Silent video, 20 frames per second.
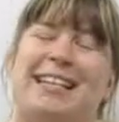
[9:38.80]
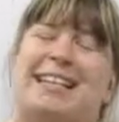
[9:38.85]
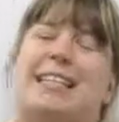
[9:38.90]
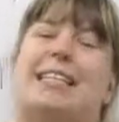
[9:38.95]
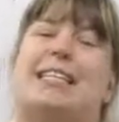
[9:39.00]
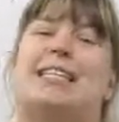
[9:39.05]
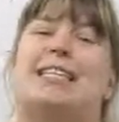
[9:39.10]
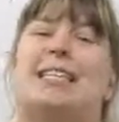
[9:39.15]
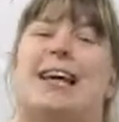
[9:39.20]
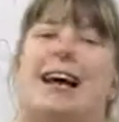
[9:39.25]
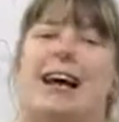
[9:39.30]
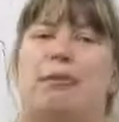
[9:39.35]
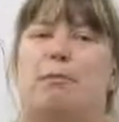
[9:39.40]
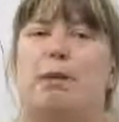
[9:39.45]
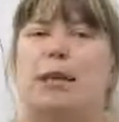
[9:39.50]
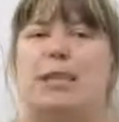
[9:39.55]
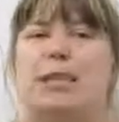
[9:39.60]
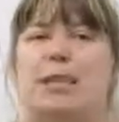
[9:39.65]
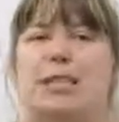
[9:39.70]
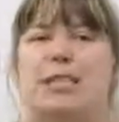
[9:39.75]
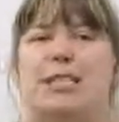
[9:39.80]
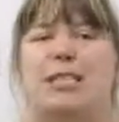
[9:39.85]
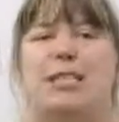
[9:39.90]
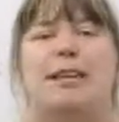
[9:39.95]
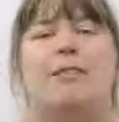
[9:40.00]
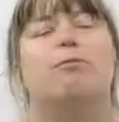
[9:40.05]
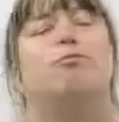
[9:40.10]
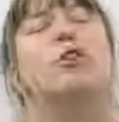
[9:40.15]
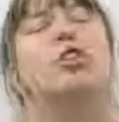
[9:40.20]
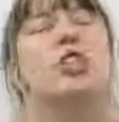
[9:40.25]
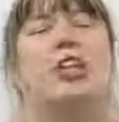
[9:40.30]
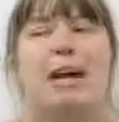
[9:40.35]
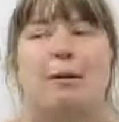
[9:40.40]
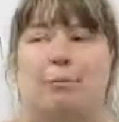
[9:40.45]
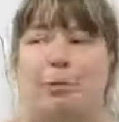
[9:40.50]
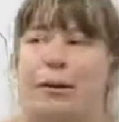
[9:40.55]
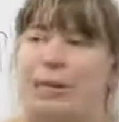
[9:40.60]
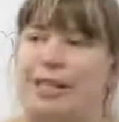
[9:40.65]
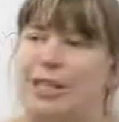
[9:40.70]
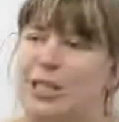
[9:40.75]
in the assignment, which I
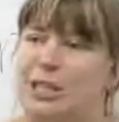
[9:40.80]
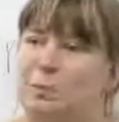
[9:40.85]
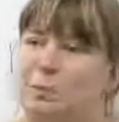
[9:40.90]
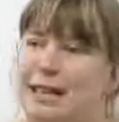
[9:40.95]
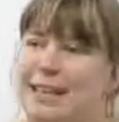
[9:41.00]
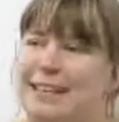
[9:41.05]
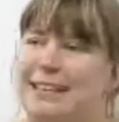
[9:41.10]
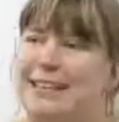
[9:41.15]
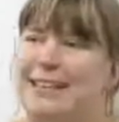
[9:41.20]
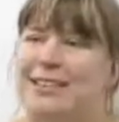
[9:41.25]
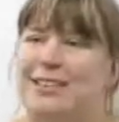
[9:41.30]
will explain